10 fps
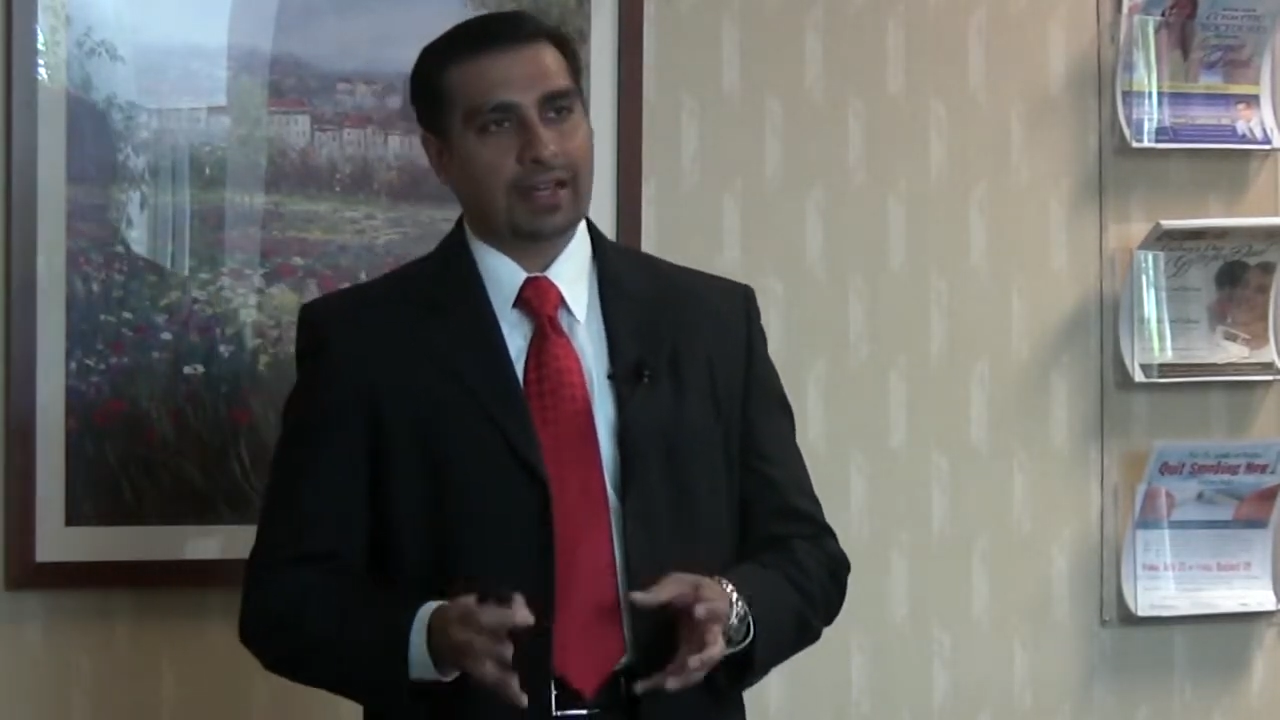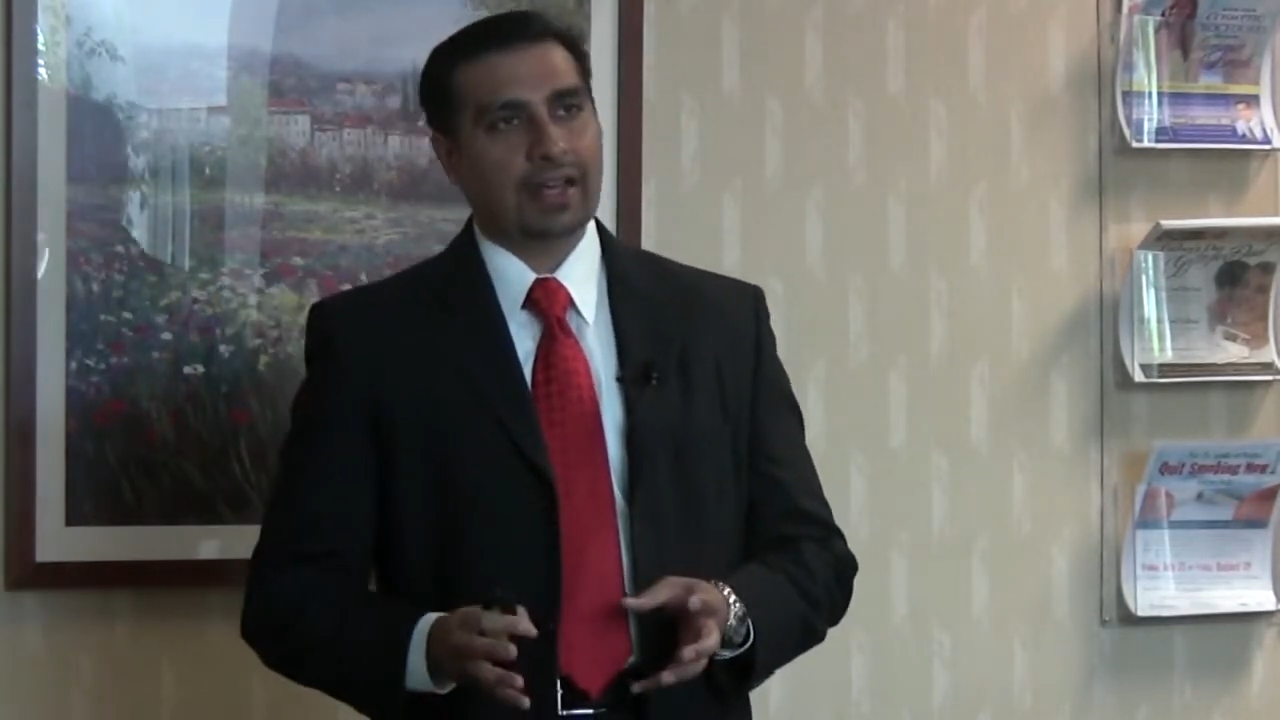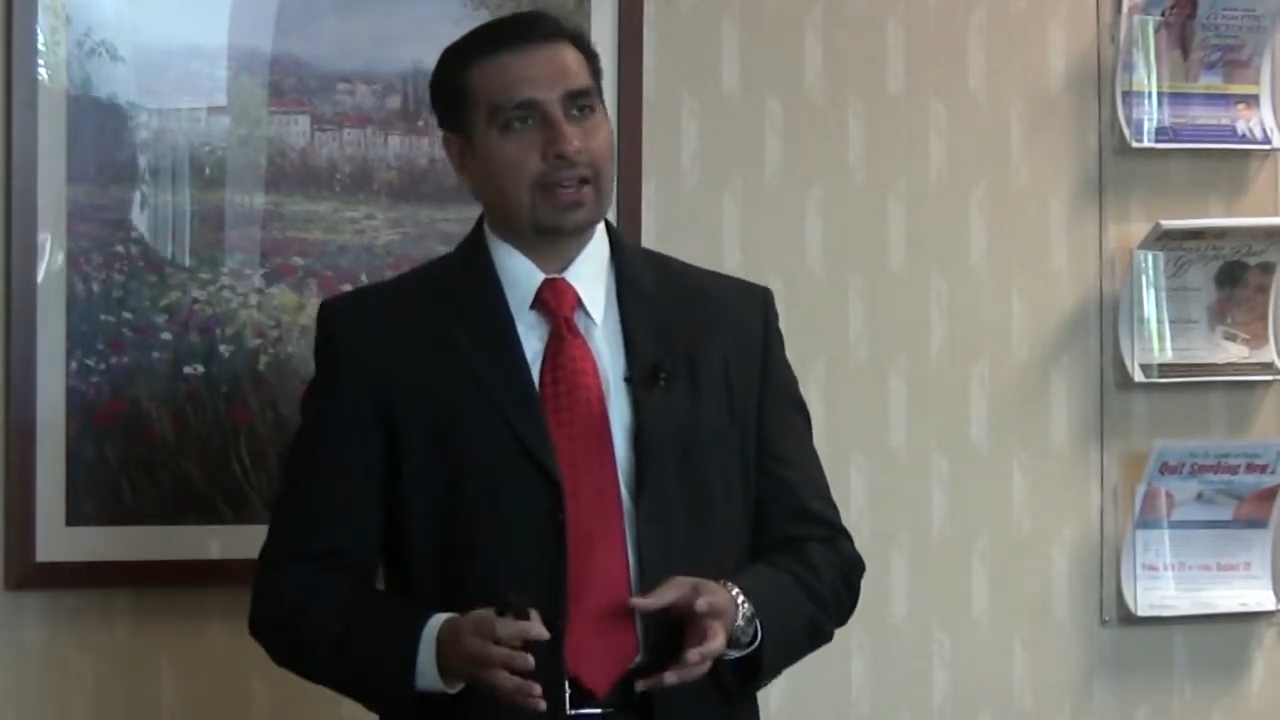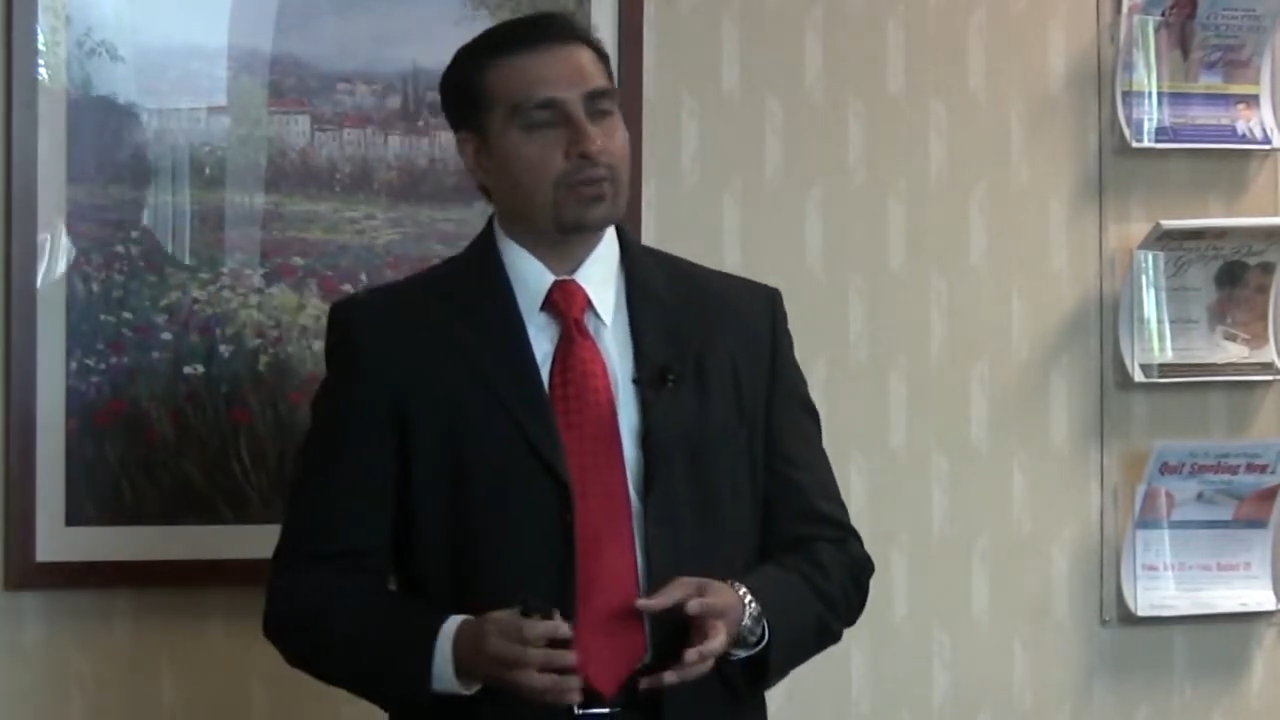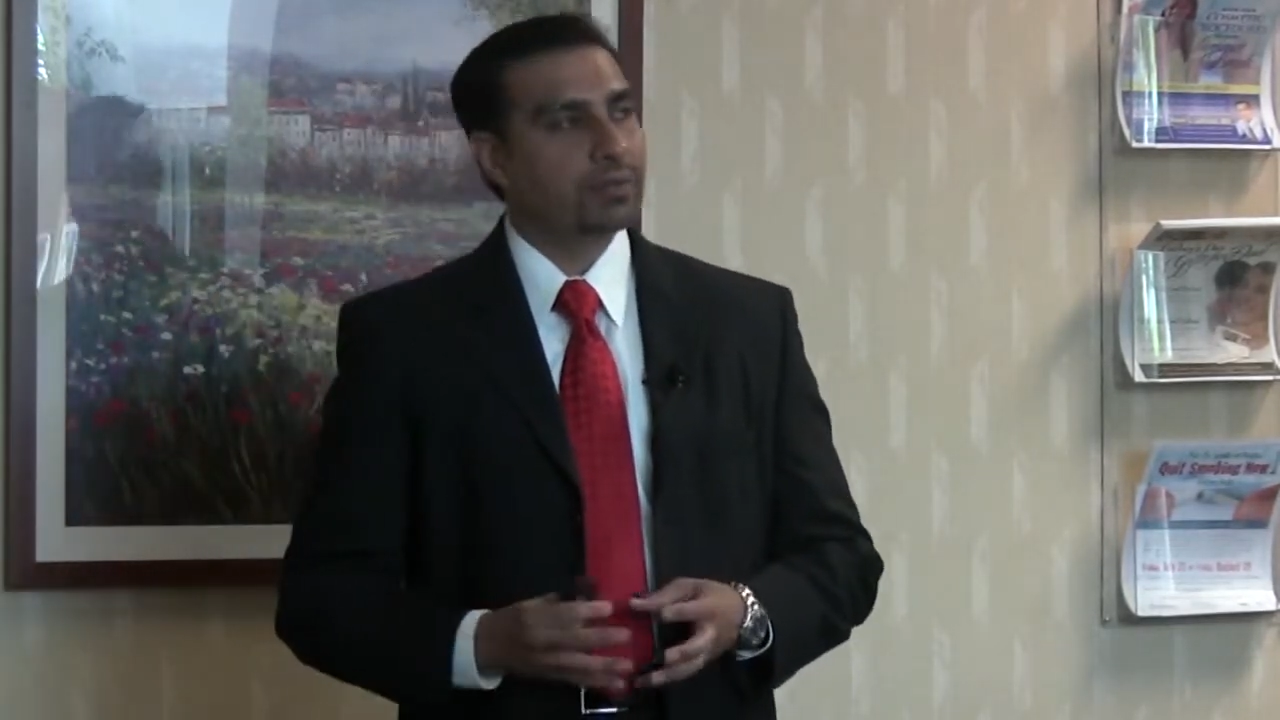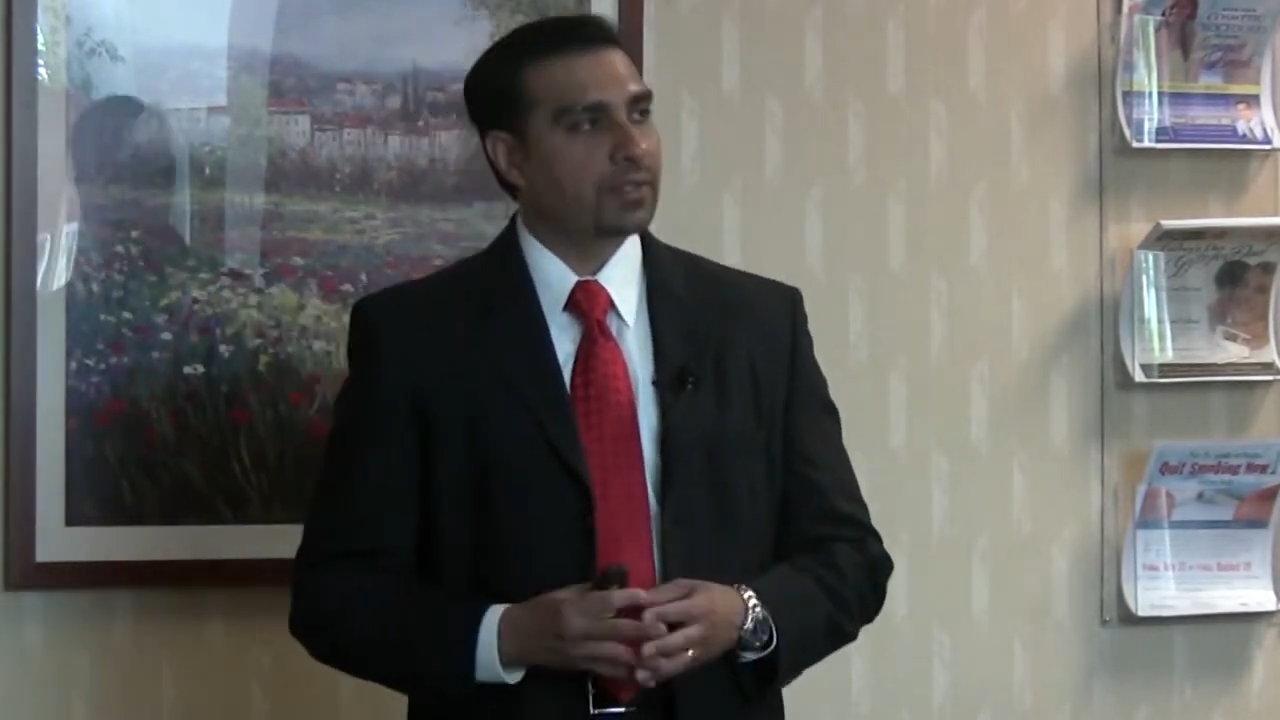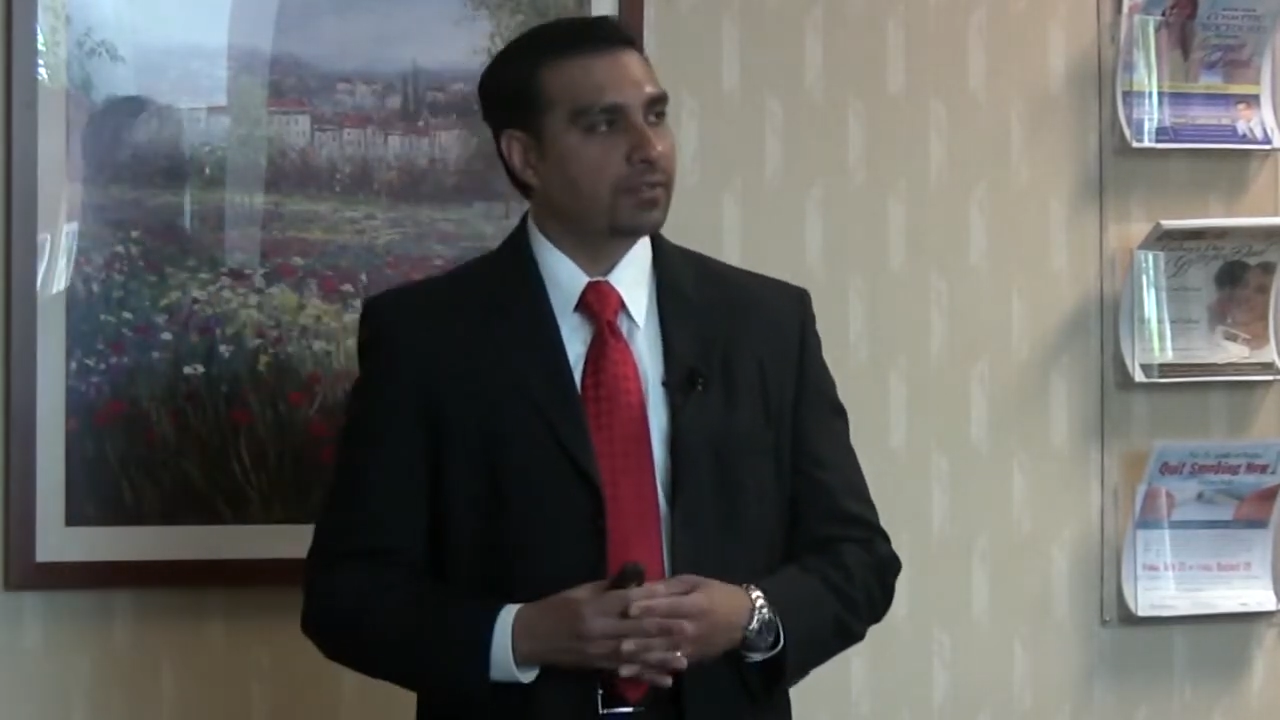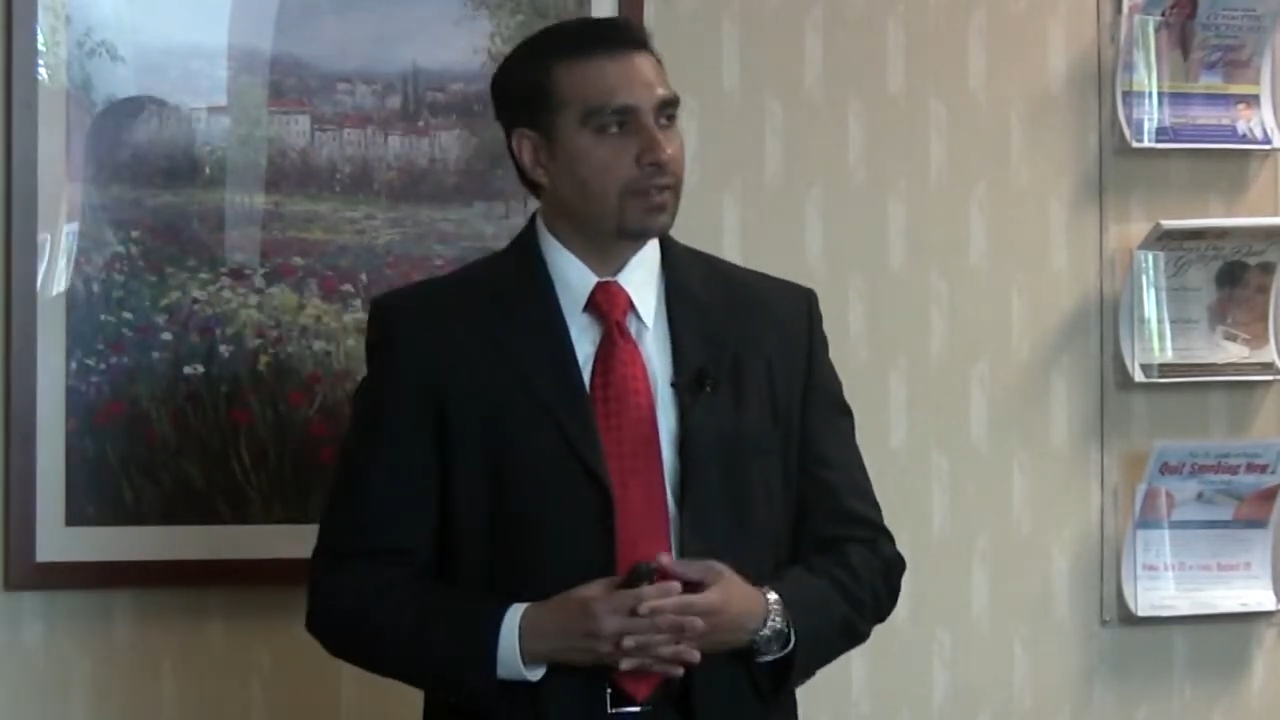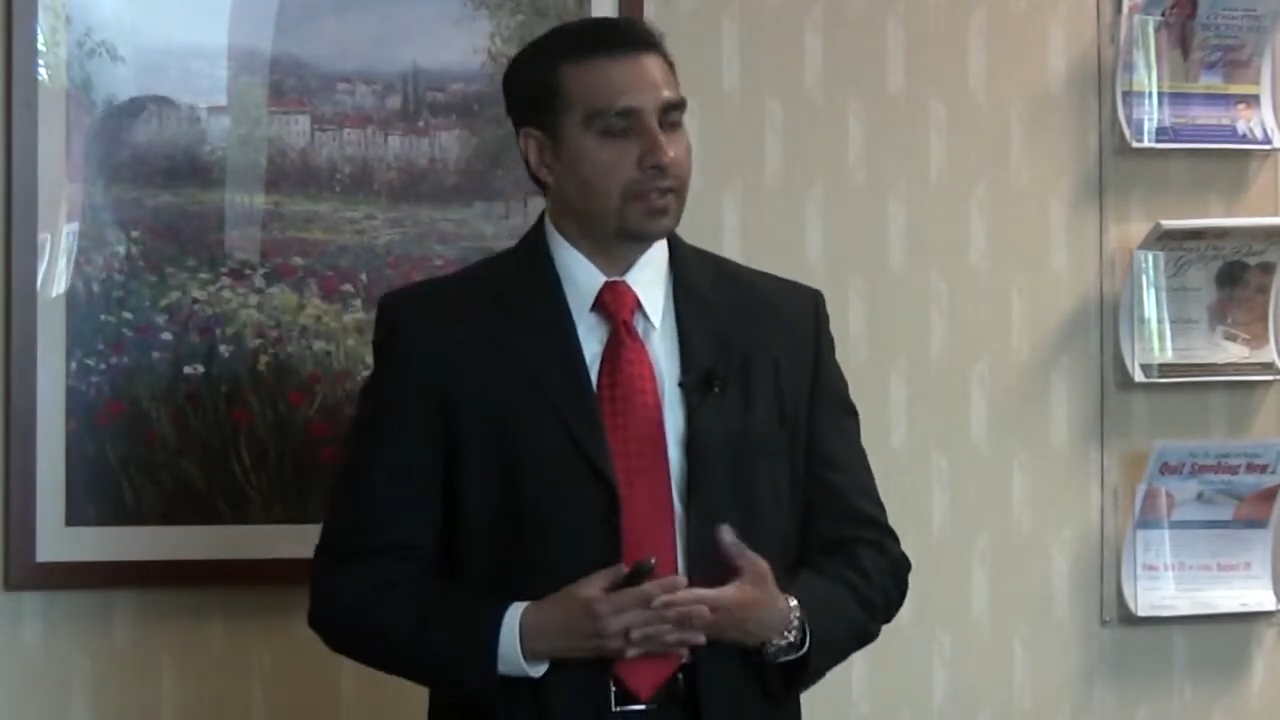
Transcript: I don't believe